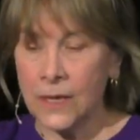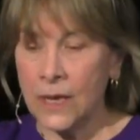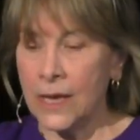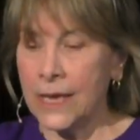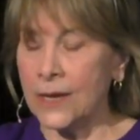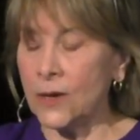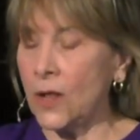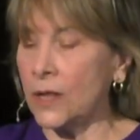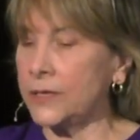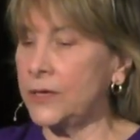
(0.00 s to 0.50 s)

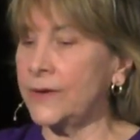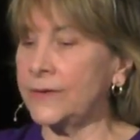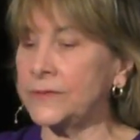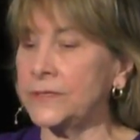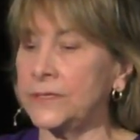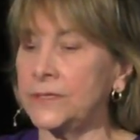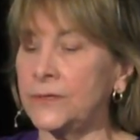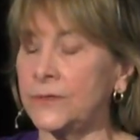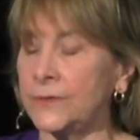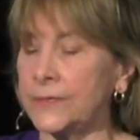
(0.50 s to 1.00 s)
And all you have to
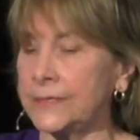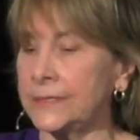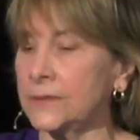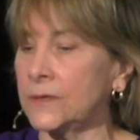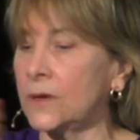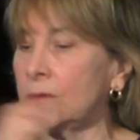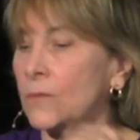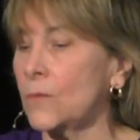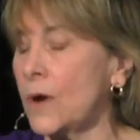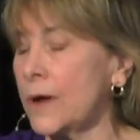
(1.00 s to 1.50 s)
do is
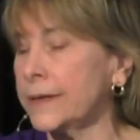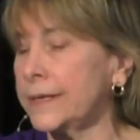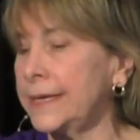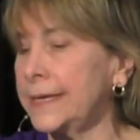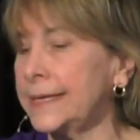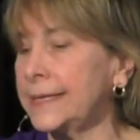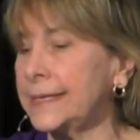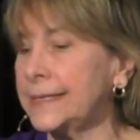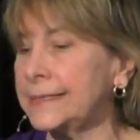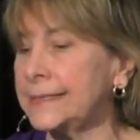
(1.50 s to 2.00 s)
walk
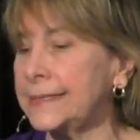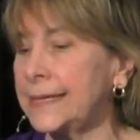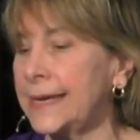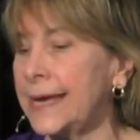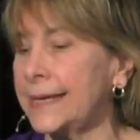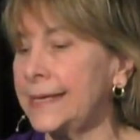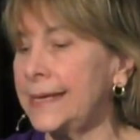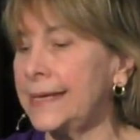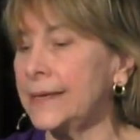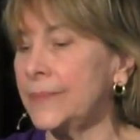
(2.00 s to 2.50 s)
in and say,
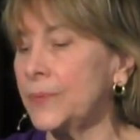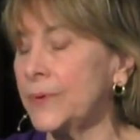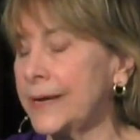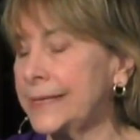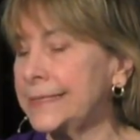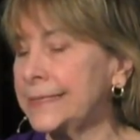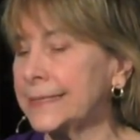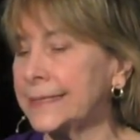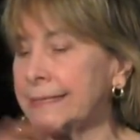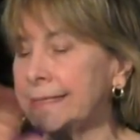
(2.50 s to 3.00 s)
I need a
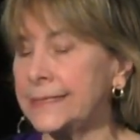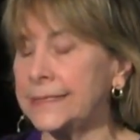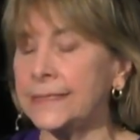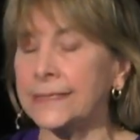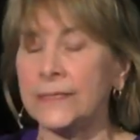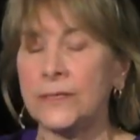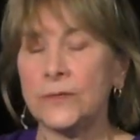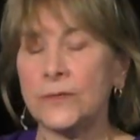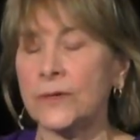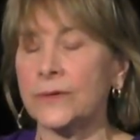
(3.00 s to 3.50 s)
price list,
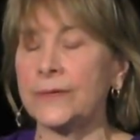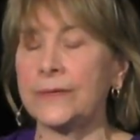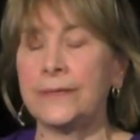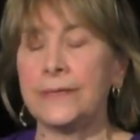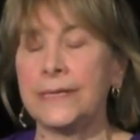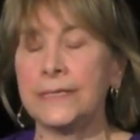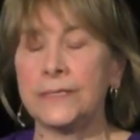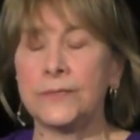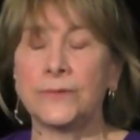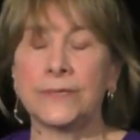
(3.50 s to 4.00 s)
and you don't
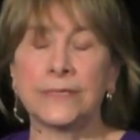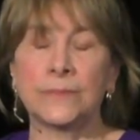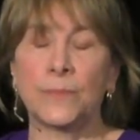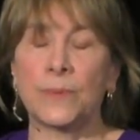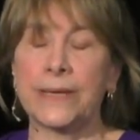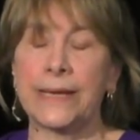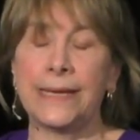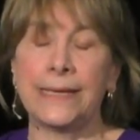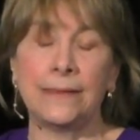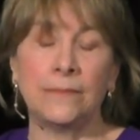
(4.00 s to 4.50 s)
need to
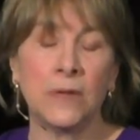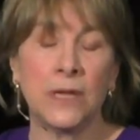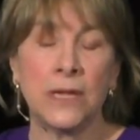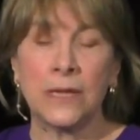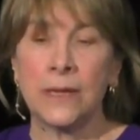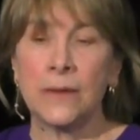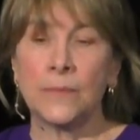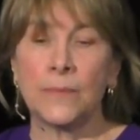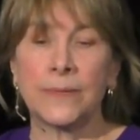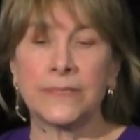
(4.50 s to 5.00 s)
explain,
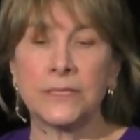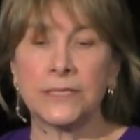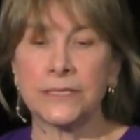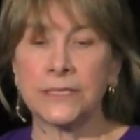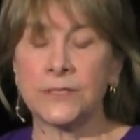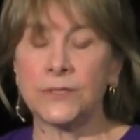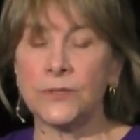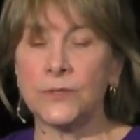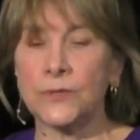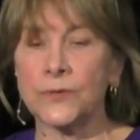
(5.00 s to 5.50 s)
but
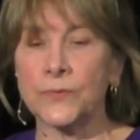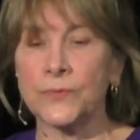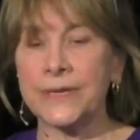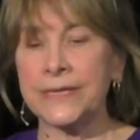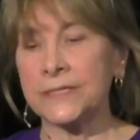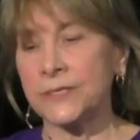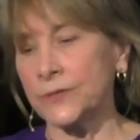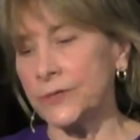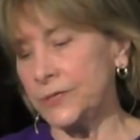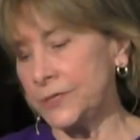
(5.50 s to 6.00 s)
just do your
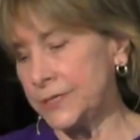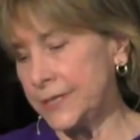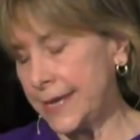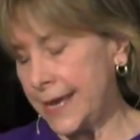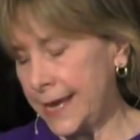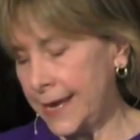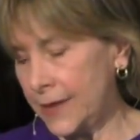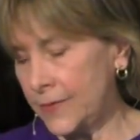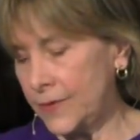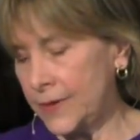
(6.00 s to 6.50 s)
research
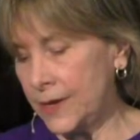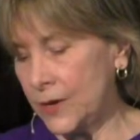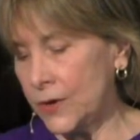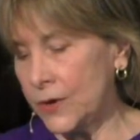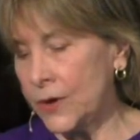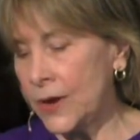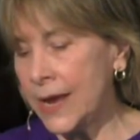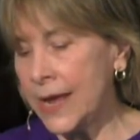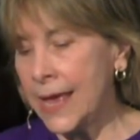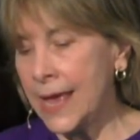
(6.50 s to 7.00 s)
that
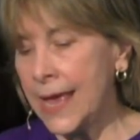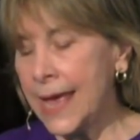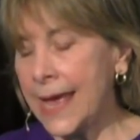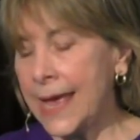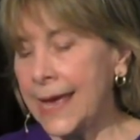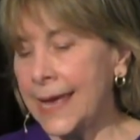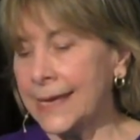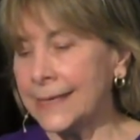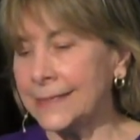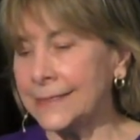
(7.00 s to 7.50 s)
there.
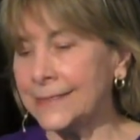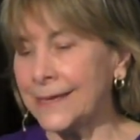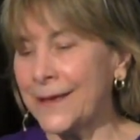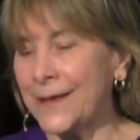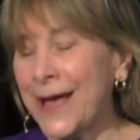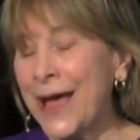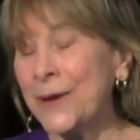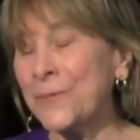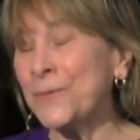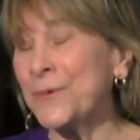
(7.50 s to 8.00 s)
And uh,
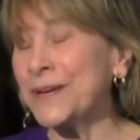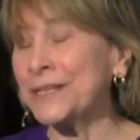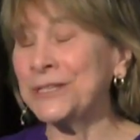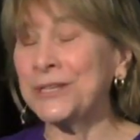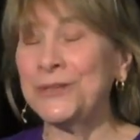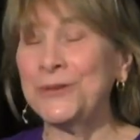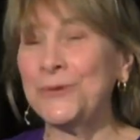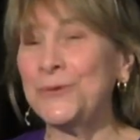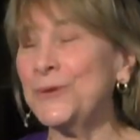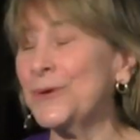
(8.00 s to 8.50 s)
I
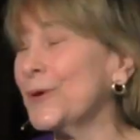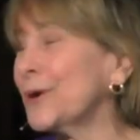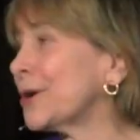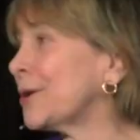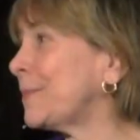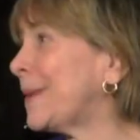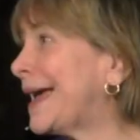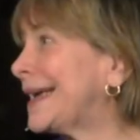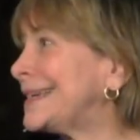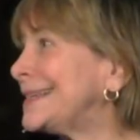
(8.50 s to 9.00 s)
wish New
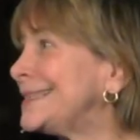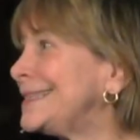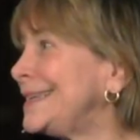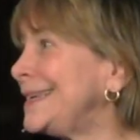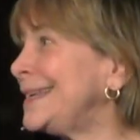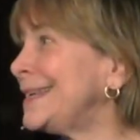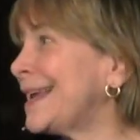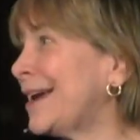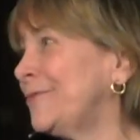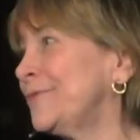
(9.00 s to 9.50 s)
York
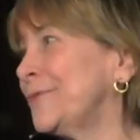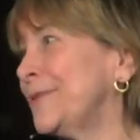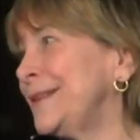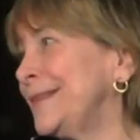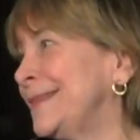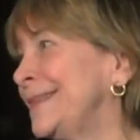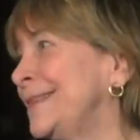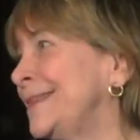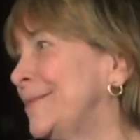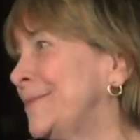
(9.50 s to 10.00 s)
Magazine, I've
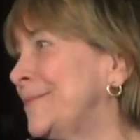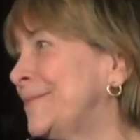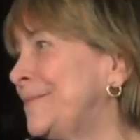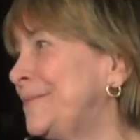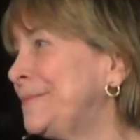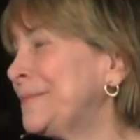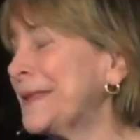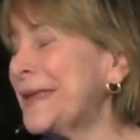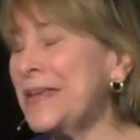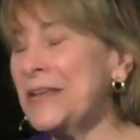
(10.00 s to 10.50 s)
written them,
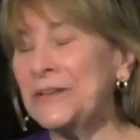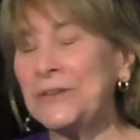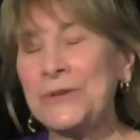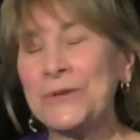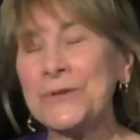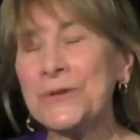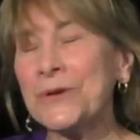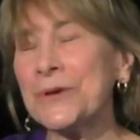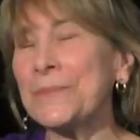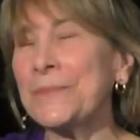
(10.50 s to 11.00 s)
New
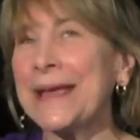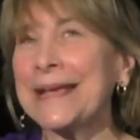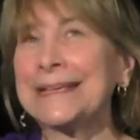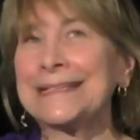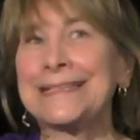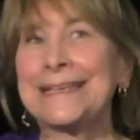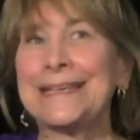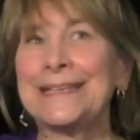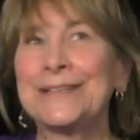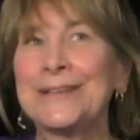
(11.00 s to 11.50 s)
York
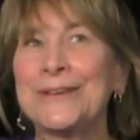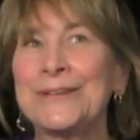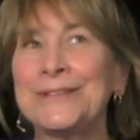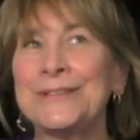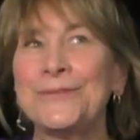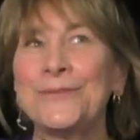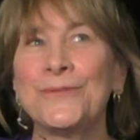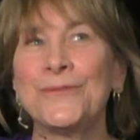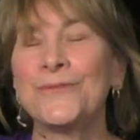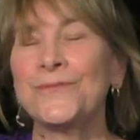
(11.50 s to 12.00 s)
Magazine could
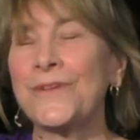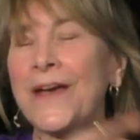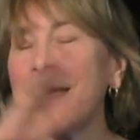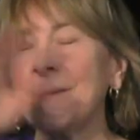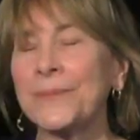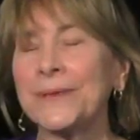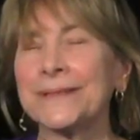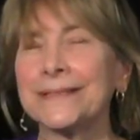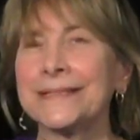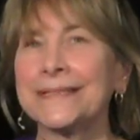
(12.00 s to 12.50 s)
do a
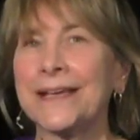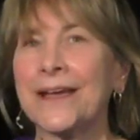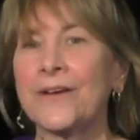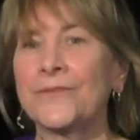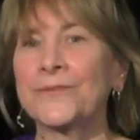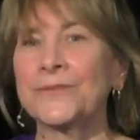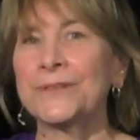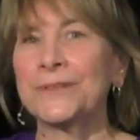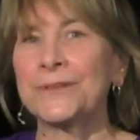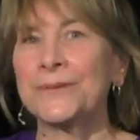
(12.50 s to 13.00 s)
fabulous
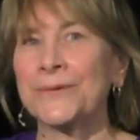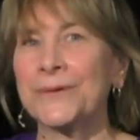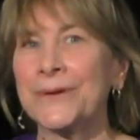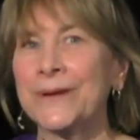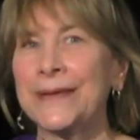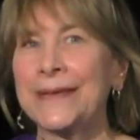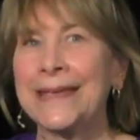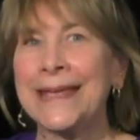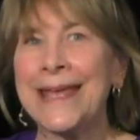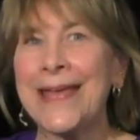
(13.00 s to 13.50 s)
cover
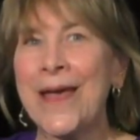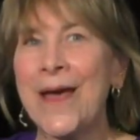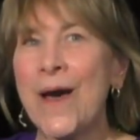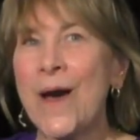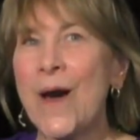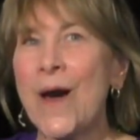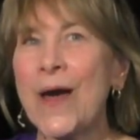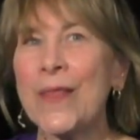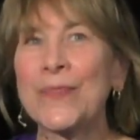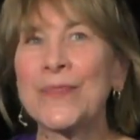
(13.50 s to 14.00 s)
story
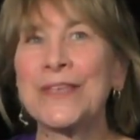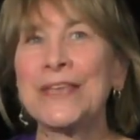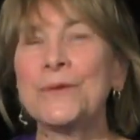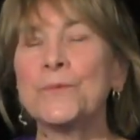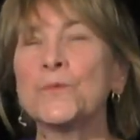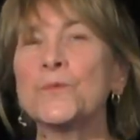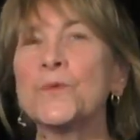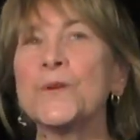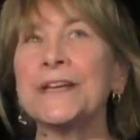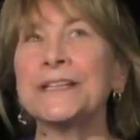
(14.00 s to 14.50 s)
on the
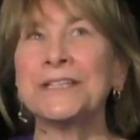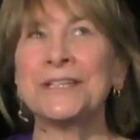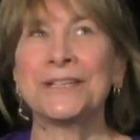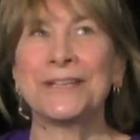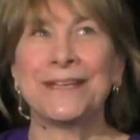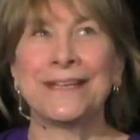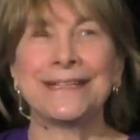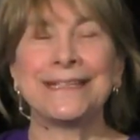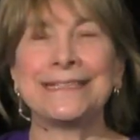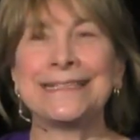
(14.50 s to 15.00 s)

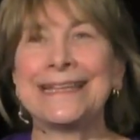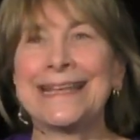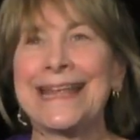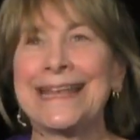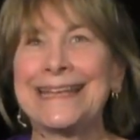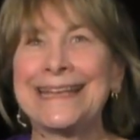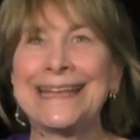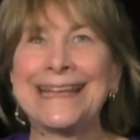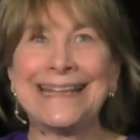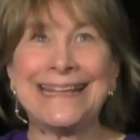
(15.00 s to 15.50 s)
richness
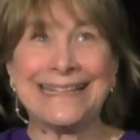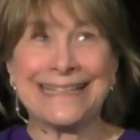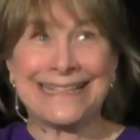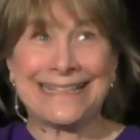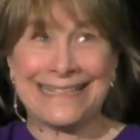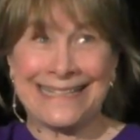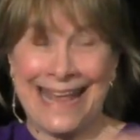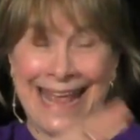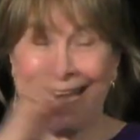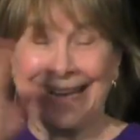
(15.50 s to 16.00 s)
and
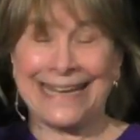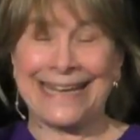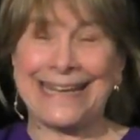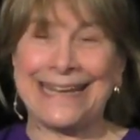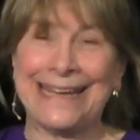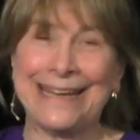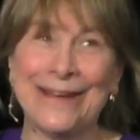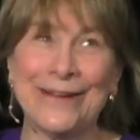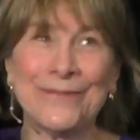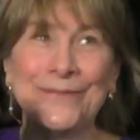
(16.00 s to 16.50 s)

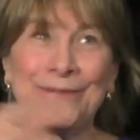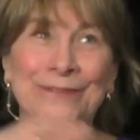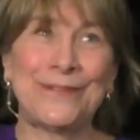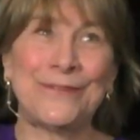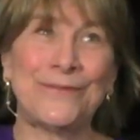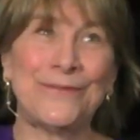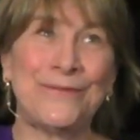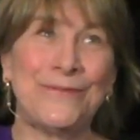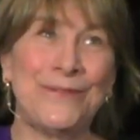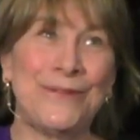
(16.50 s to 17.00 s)
insanity of the
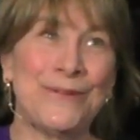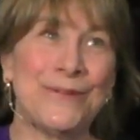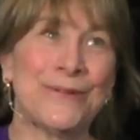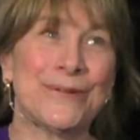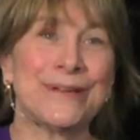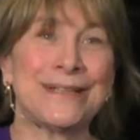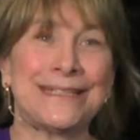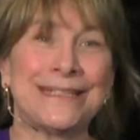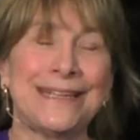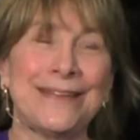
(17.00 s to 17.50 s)
New
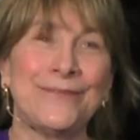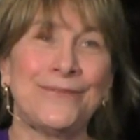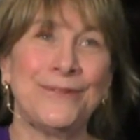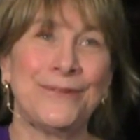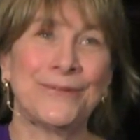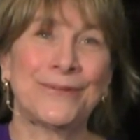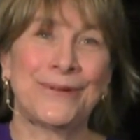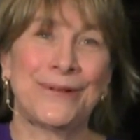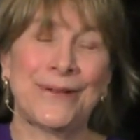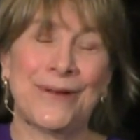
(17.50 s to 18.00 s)
York City
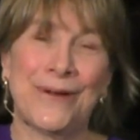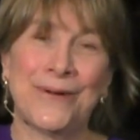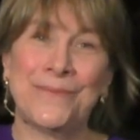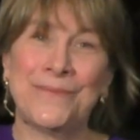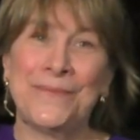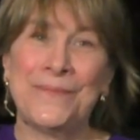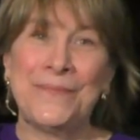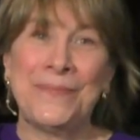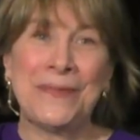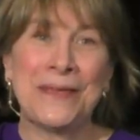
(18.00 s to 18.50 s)
funeral
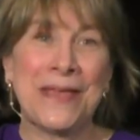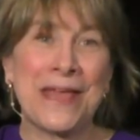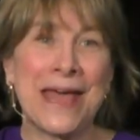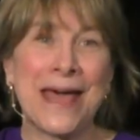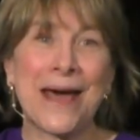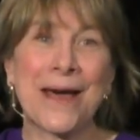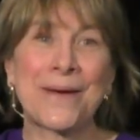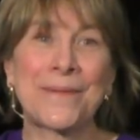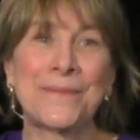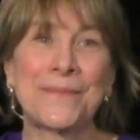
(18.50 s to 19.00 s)
home
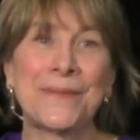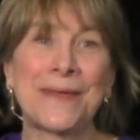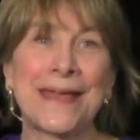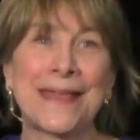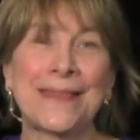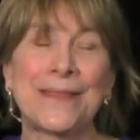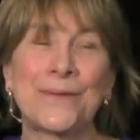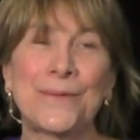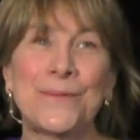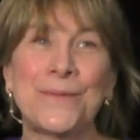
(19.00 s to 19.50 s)
um,
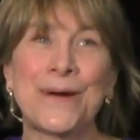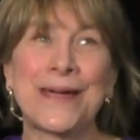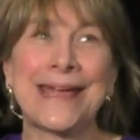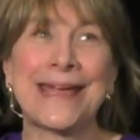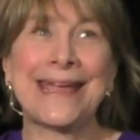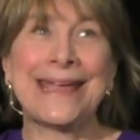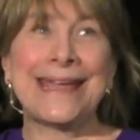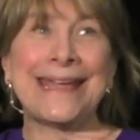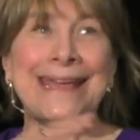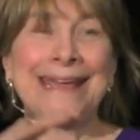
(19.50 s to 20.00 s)
and the
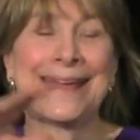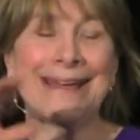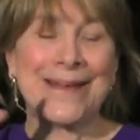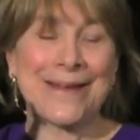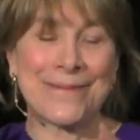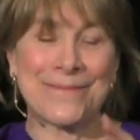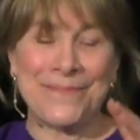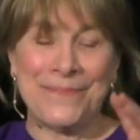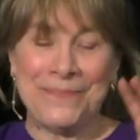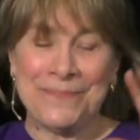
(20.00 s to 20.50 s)
way.
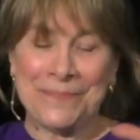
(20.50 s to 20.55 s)
Um,